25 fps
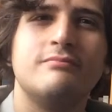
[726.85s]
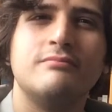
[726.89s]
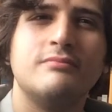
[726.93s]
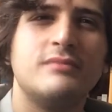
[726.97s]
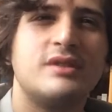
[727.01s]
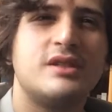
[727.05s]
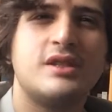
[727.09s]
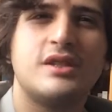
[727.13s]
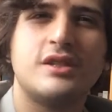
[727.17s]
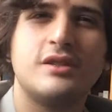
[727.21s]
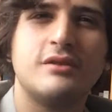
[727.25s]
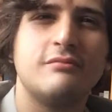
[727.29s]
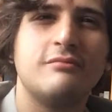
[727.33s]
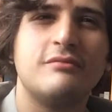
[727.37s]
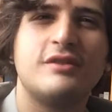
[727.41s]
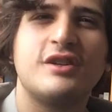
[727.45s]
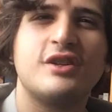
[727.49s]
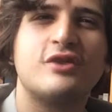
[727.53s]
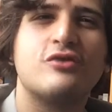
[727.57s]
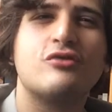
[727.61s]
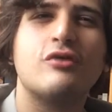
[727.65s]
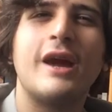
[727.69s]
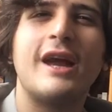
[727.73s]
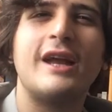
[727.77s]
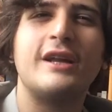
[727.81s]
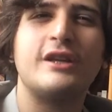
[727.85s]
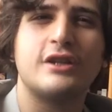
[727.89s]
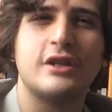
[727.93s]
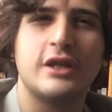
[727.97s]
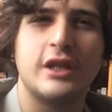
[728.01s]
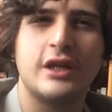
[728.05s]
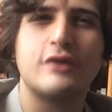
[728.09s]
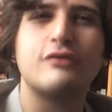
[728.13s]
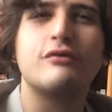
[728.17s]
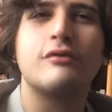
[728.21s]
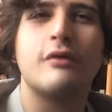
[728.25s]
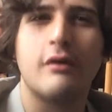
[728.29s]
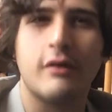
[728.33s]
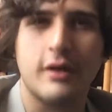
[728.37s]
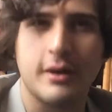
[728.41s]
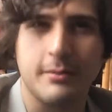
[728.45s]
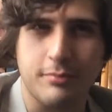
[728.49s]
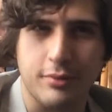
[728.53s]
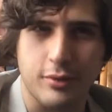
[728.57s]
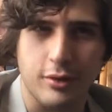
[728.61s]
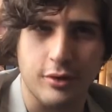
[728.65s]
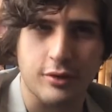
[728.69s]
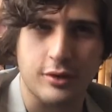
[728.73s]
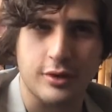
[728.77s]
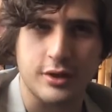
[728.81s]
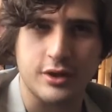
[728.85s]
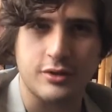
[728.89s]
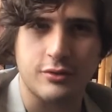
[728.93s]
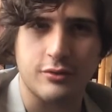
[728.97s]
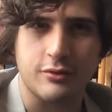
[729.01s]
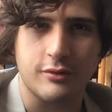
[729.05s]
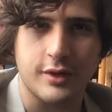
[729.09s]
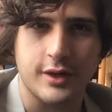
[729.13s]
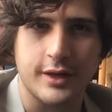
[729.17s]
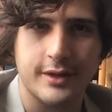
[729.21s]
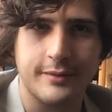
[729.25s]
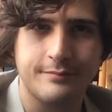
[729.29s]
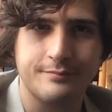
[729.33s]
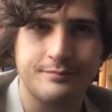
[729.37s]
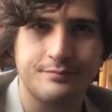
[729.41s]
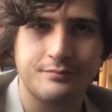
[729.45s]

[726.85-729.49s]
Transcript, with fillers: strange literary purgatory.